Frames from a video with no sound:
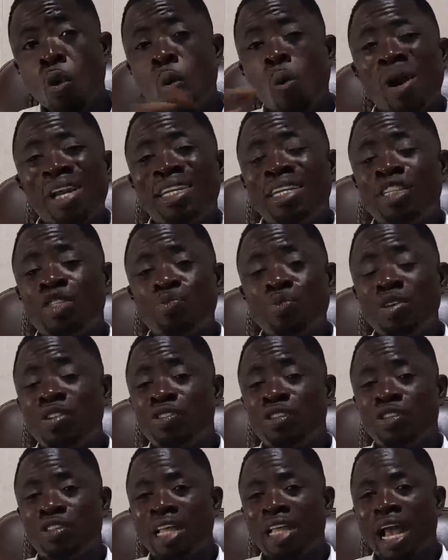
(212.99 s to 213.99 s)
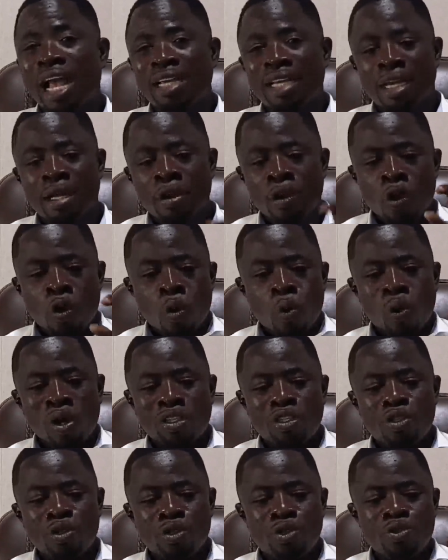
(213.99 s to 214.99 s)
What this means is that
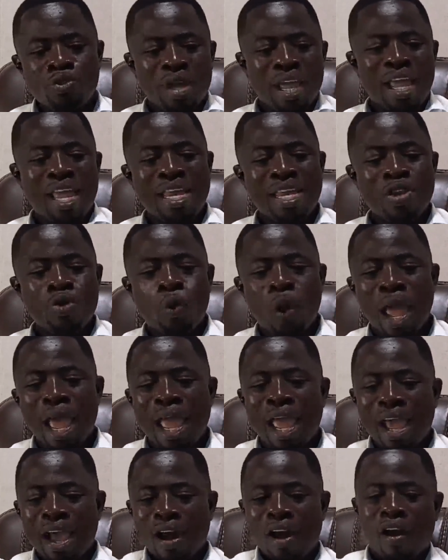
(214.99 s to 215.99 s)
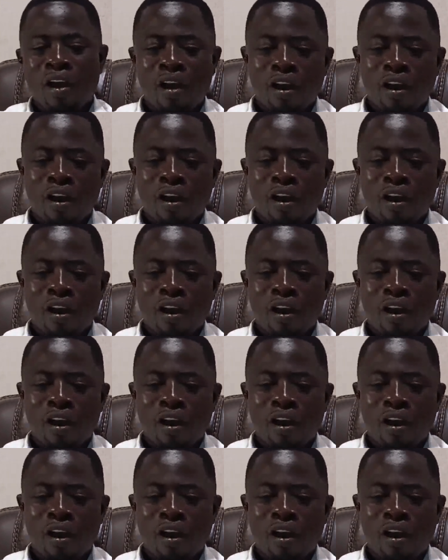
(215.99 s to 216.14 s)
what you do anywhere